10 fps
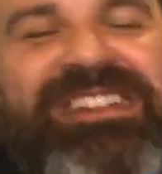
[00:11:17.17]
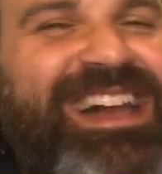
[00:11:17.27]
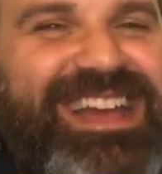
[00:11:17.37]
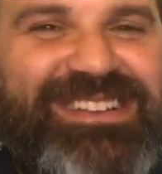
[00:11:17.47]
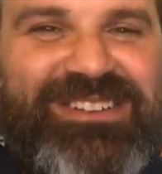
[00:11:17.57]

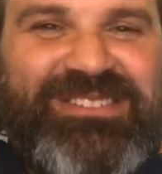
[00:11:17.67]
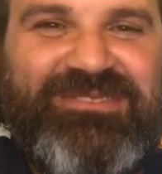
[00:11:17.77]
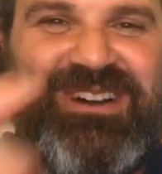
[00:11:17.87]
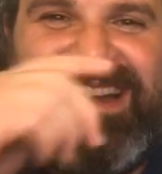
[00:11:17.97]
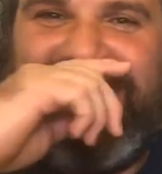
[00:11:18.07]
I don't know
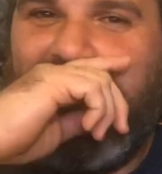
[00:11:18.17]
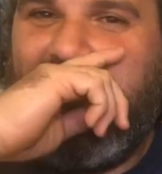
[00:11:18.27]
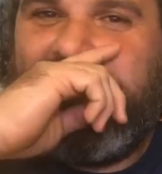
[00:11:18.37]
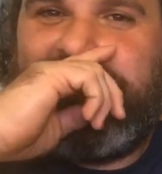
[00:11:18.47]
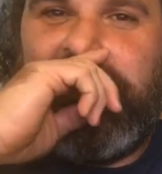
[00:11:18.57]
why.
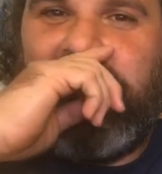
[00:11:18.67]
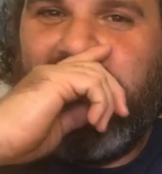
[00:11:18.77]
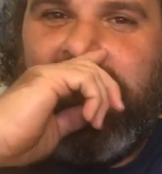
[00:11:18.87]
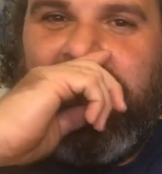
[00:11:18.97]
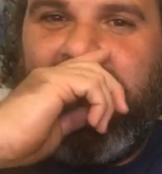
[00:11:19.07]
So,
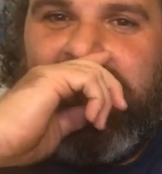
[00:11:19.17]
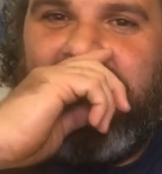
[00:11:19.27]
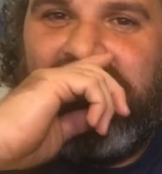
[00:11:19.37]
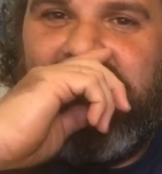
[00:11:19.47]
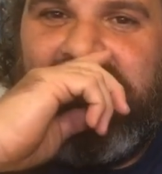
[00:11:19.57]

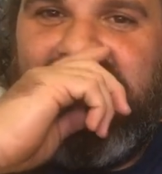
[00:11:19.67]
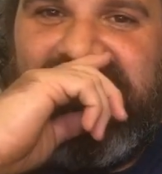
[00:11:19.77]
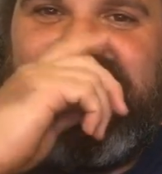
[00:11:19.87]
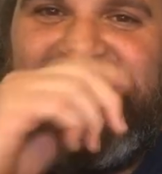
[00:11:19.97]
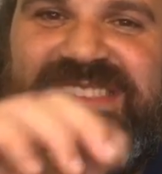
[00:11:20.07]
um,
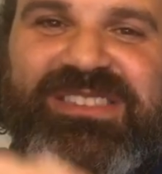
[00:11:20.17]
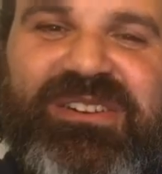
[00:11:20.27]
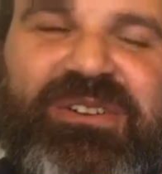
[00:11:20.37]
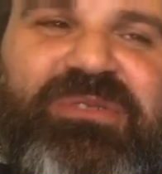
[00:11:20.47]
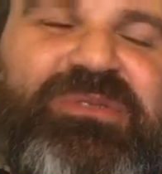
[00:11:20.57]

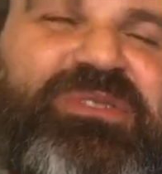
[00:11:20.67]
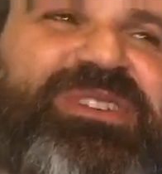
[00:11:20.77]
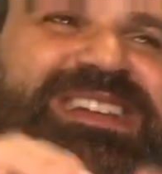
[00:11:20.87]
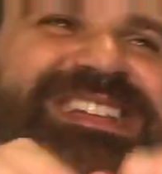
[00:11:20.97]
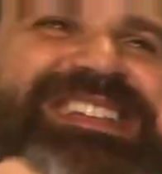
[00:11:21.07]
so
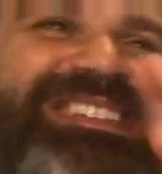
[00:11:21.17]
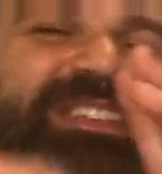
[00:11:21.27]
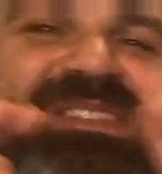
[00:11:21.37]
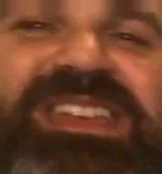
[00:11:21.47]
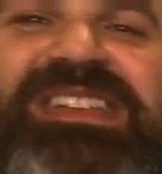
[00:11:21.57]
the
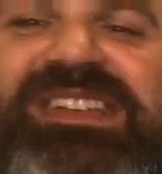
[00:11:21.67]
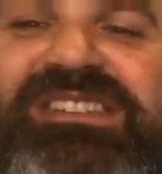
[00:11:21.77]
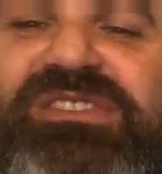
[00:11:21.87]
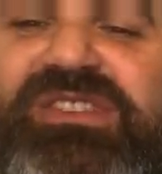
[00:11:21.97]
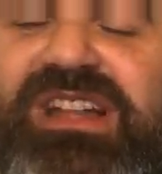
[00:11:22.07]
thing is,
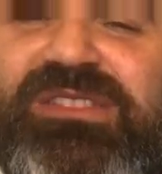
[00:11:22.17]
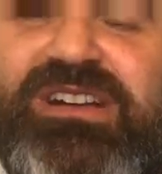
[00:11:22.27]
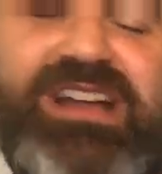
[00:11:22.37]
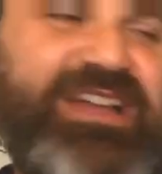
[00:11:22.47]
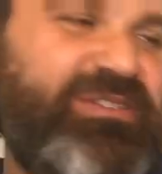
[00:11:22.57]
is you got.
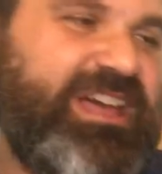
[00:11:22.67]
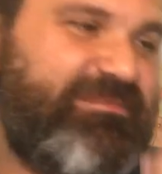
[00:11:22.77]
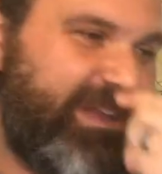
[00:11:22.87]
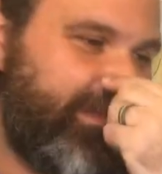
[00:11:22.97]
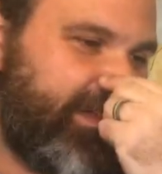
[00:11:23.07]
I, I, don't
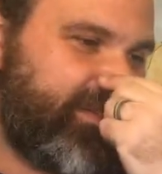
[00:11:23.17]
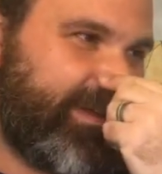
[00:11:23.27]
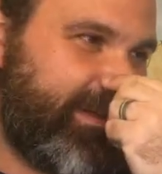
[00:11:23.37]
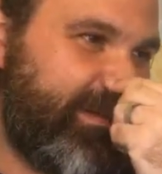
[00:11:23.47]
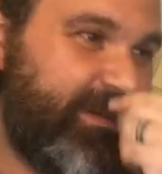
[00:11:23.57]
have my
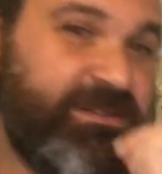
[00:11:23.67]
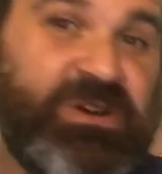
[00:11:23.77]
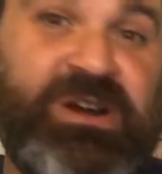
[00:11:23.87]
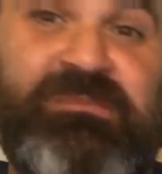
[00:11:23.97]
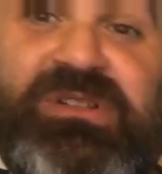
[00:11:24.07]
electric
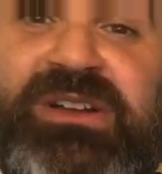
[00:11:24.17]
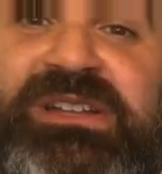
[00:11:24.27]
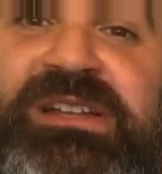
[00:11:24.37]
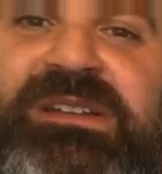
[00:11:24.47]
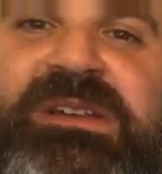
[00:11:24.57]
guitar plugged
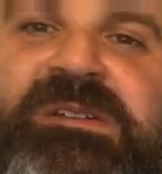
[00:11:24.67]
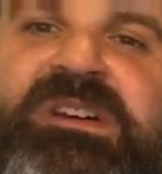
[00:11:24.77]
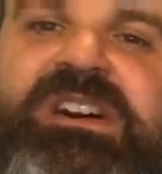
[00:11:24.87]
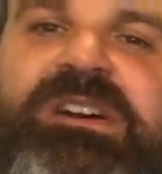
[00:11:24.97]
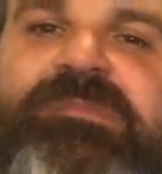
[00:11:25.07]
in.
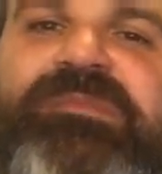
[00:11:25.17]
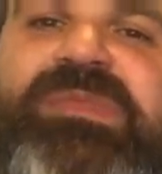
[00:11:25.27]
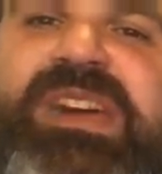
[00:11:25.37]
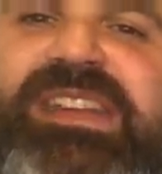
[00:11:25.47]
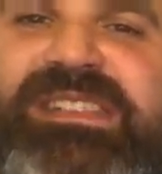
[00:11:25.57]
Um,
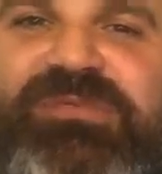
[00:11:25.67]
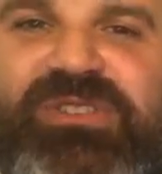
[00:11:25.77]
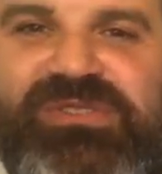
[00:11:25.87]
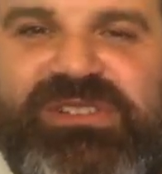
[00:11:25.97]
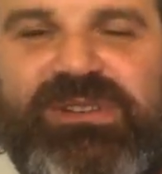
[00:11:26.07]
I just have my
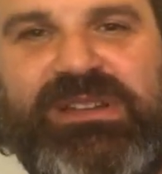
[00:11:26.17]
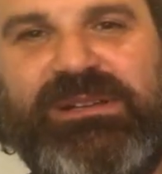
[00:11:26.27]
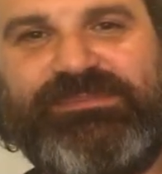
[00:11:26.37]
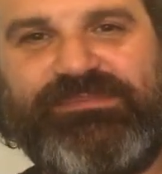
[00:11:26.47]
acoustic right now.